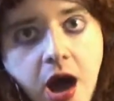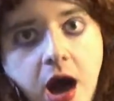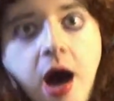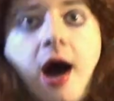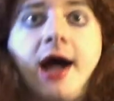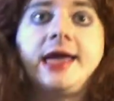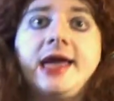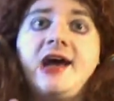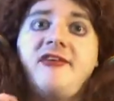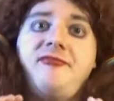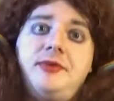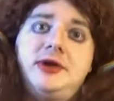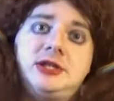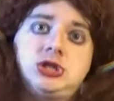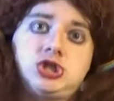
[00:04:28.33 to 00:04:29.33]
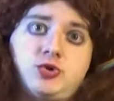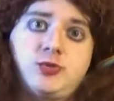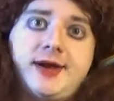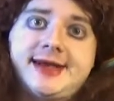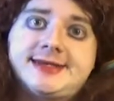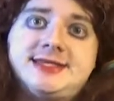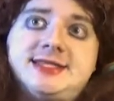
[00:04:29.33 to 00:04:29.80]
I have been
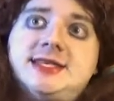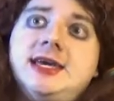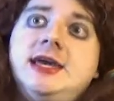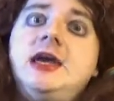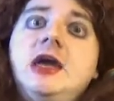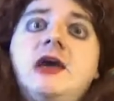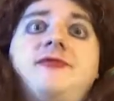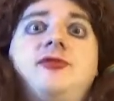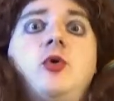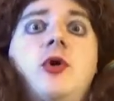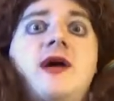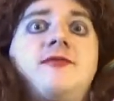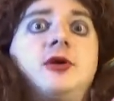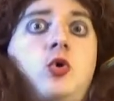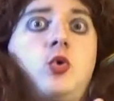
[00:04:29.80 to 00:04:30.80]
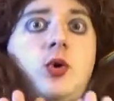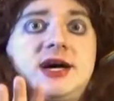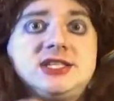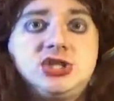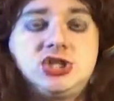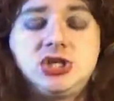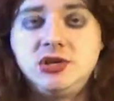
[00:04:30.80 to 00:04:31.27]
Trixie. If you have a
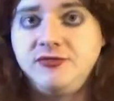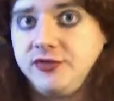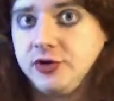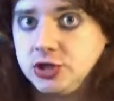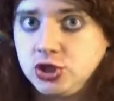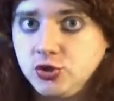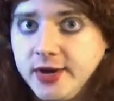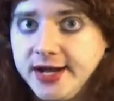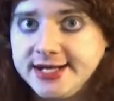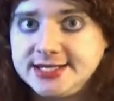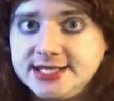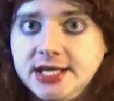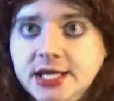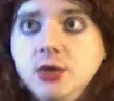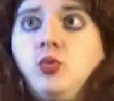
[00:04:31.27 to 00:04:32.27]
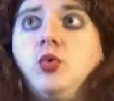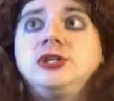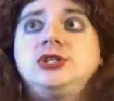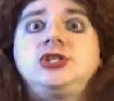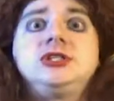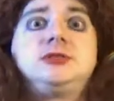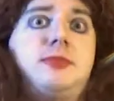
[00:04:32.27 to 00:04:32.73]
question for Trixie,
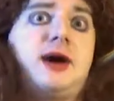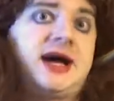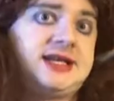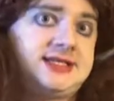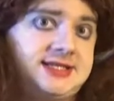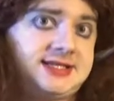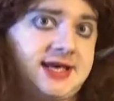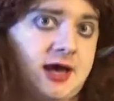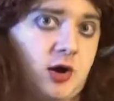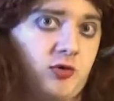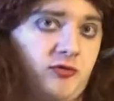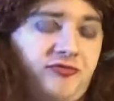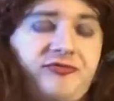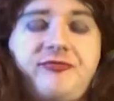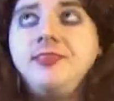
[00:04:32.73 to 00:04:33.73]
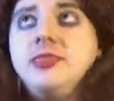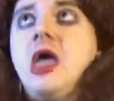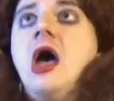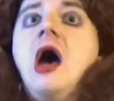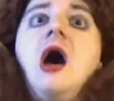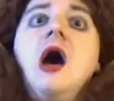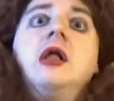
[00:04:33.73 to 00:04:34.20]
which is myself,
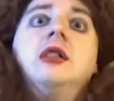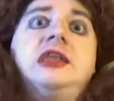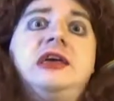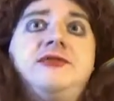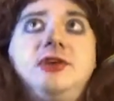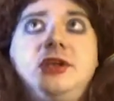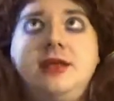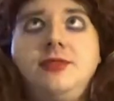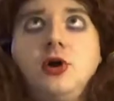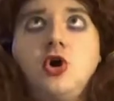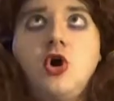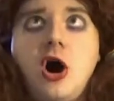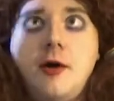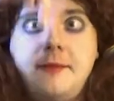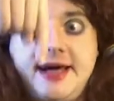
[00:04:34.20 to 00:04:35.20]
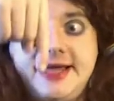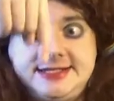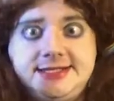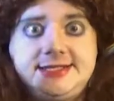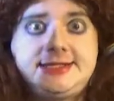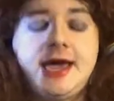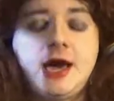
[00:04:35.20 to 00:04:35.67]
leave it in the
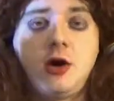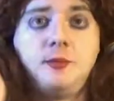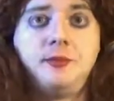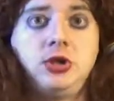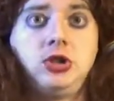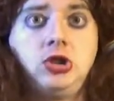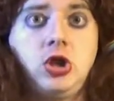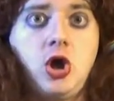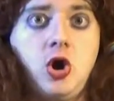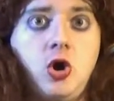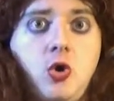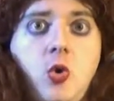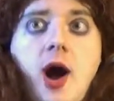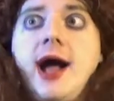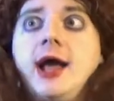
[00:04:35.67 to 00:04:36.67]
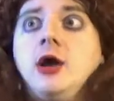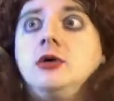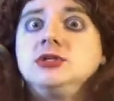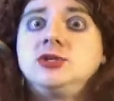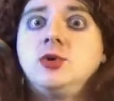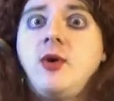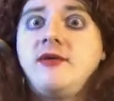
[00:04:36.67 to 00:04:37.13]
comments down below. I
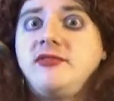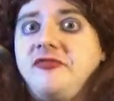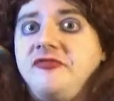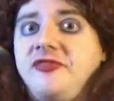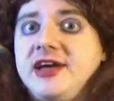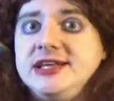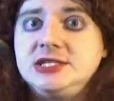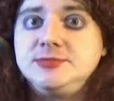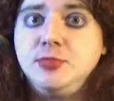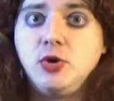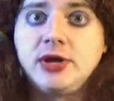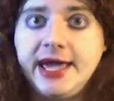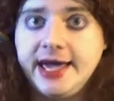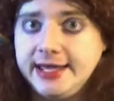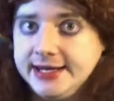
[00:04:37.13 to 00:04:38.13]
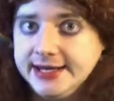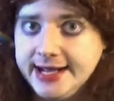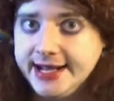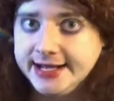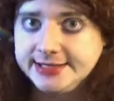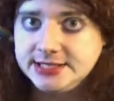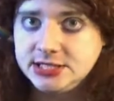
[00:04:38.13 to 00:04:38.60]
also have a Facebook and an
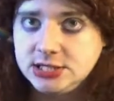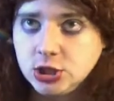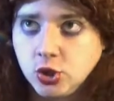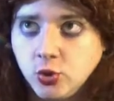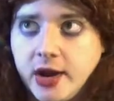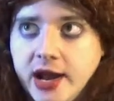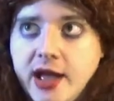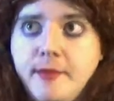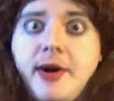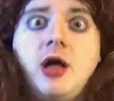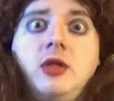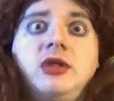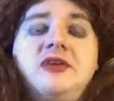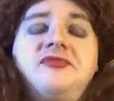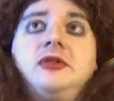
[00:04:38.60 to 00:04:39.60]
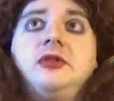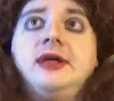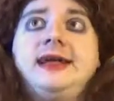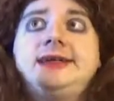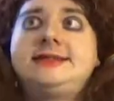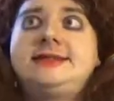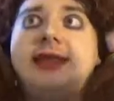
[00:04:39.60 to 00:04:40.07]
Instagram. I'll leave the
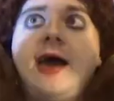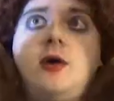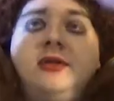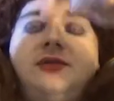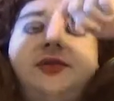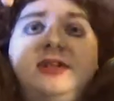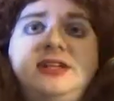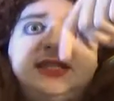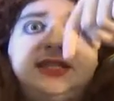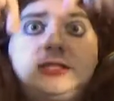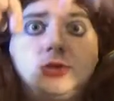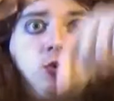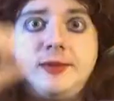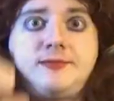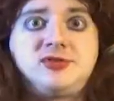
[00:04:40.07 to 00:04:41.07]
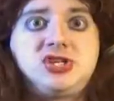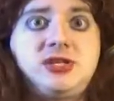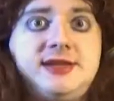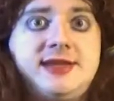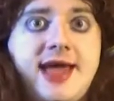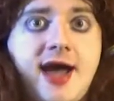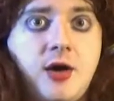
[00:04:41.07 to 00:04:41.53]
links down in the
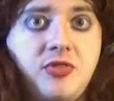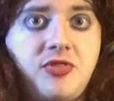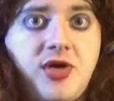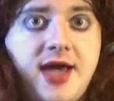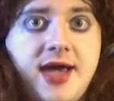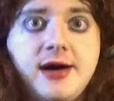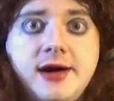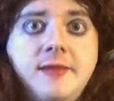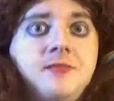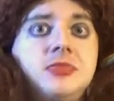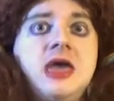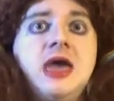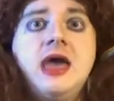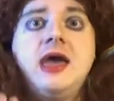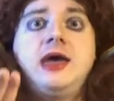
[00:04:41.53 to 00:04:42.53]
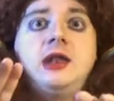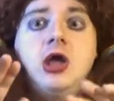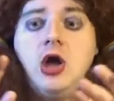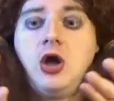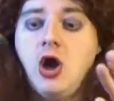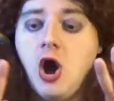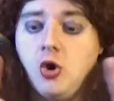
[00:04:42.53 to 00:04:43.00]
description down there. And,
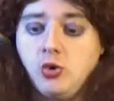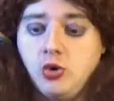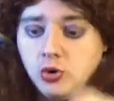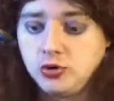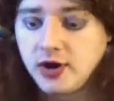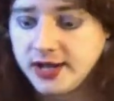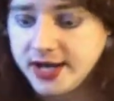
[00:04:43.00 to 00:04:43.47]
oh, hold on,